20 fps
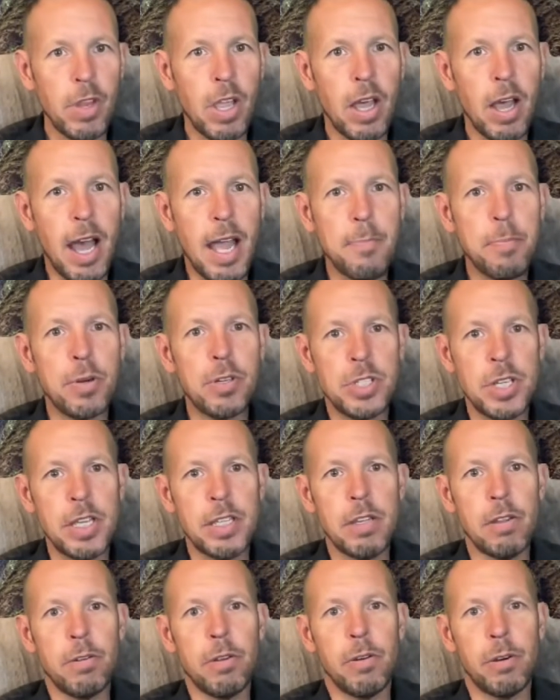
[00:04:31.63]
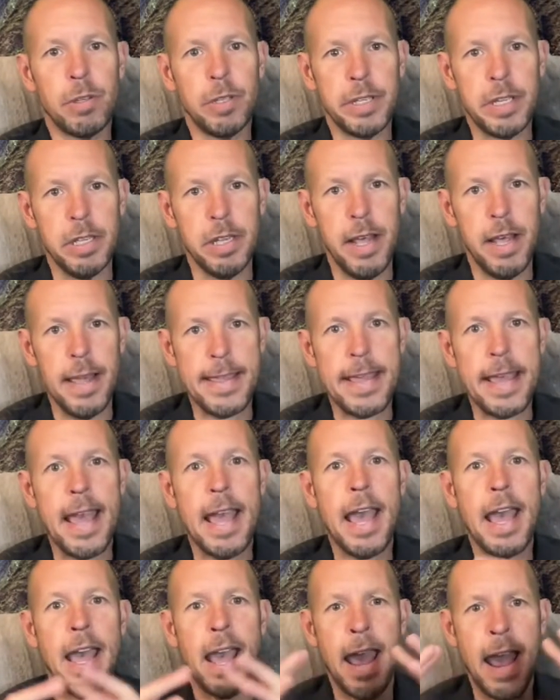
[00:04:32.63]
I particularly like
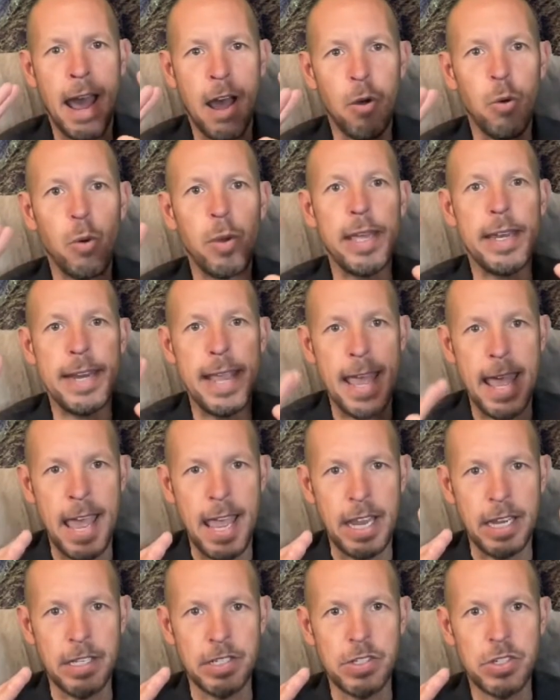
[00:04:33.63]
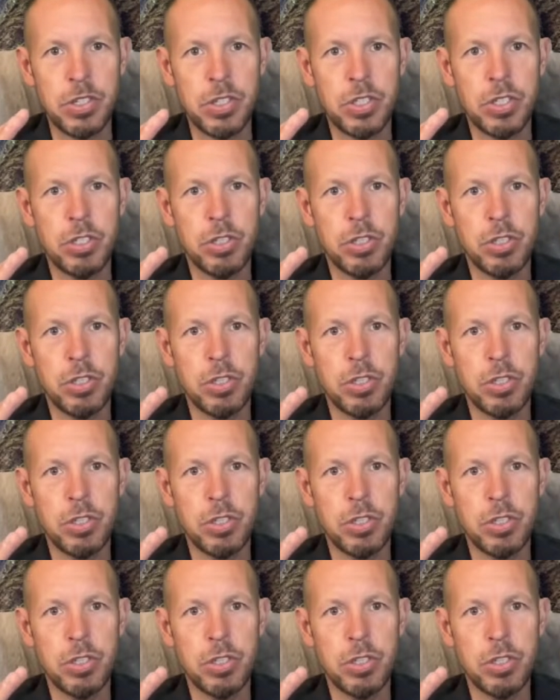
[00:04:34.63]
how it ends, the way
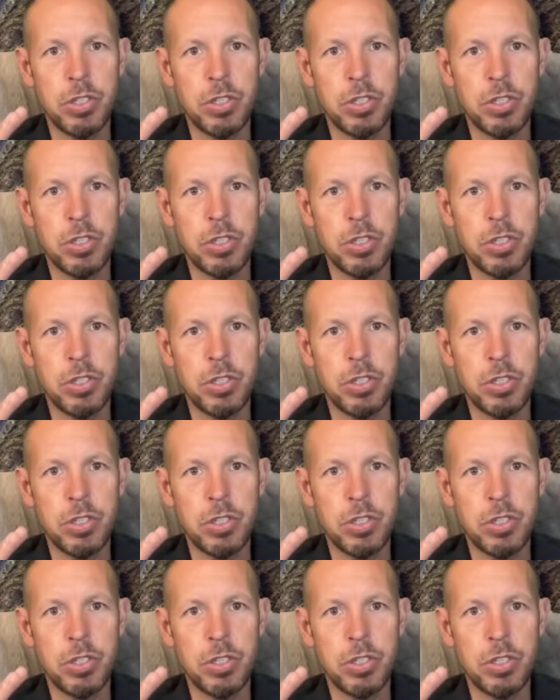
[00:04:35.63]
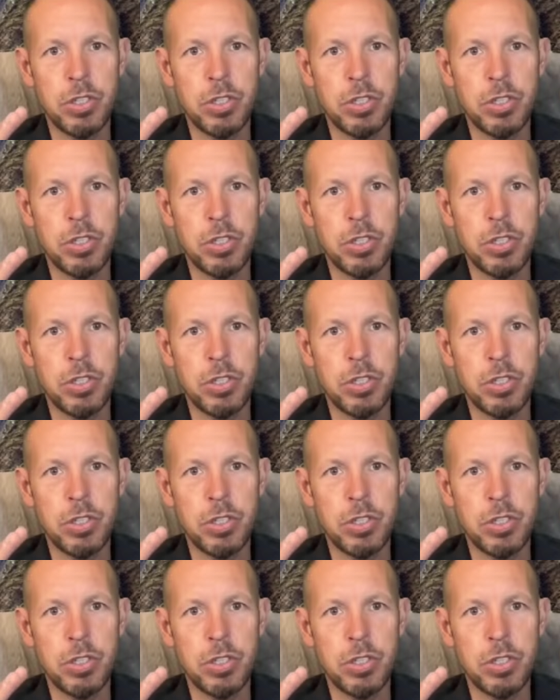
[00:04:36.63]
they wrap everything up,